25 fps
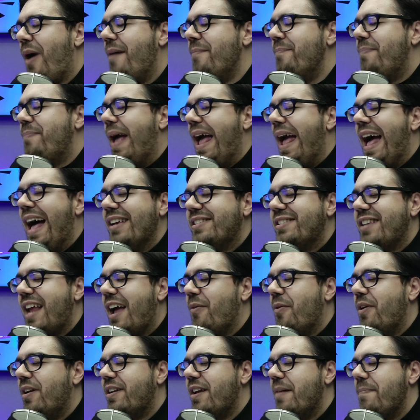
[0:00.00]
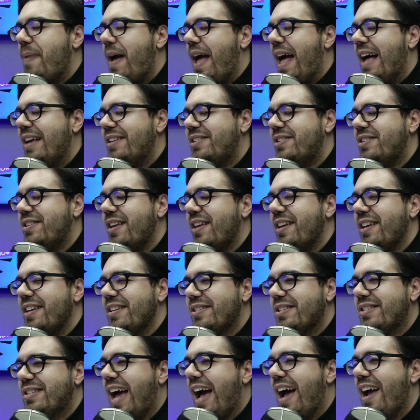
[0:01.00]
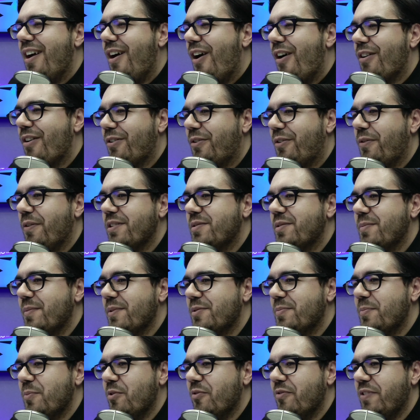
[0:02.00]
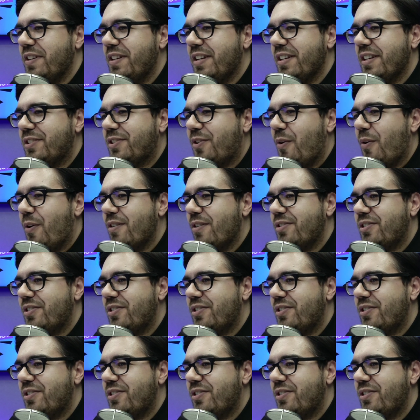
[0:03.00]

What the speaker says: past. I want to get past the is Die Hard a Christmas movie discourse.